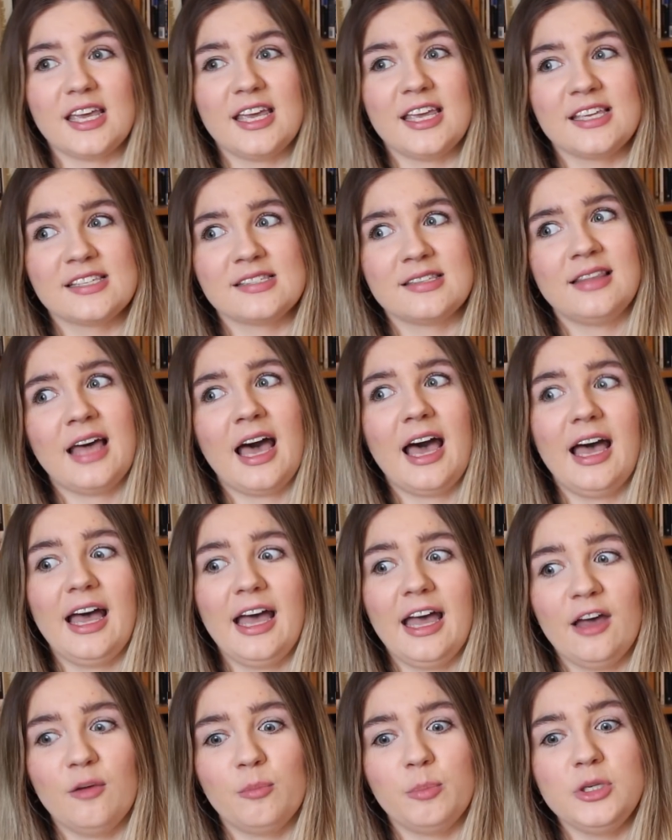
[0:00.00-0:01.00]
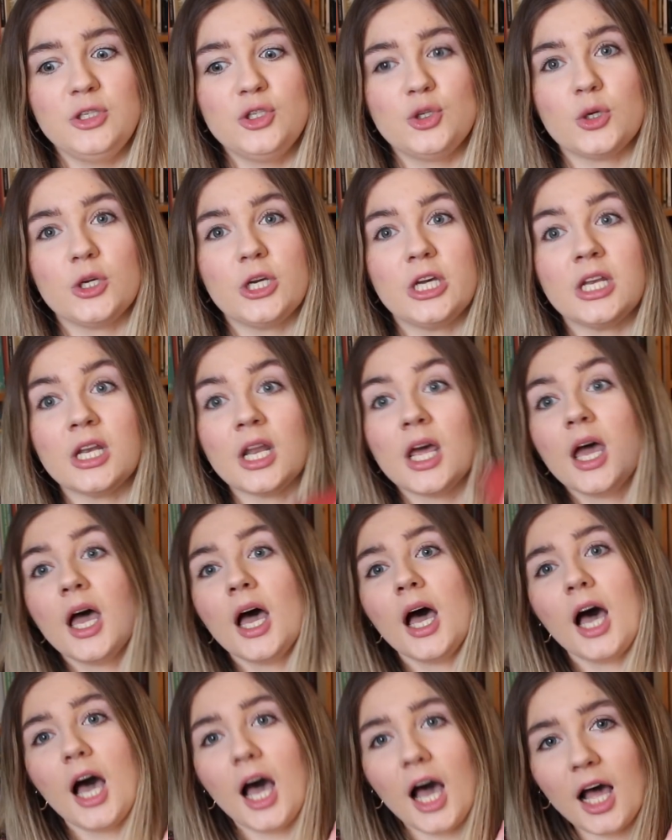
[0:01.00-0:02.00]
is that I have been doing
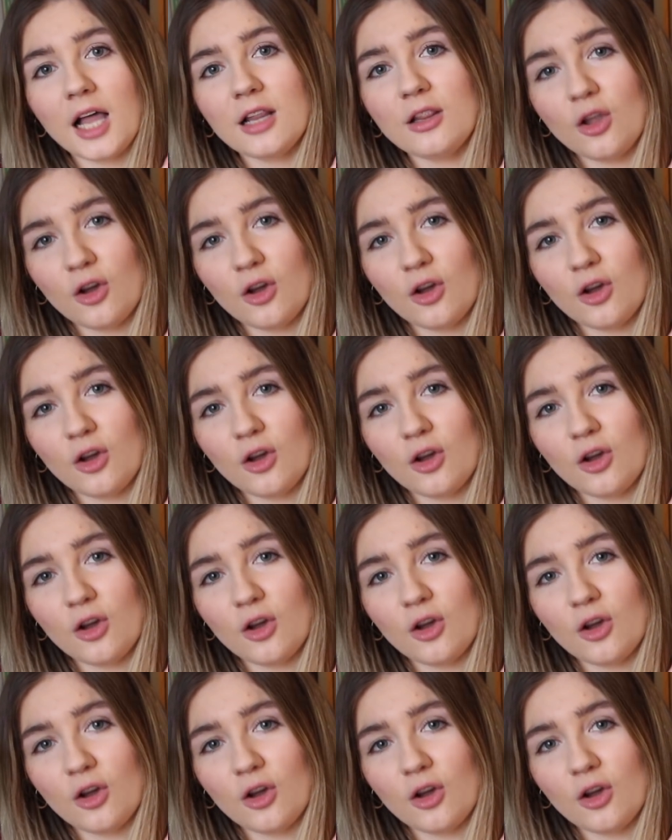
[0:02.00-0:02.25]
a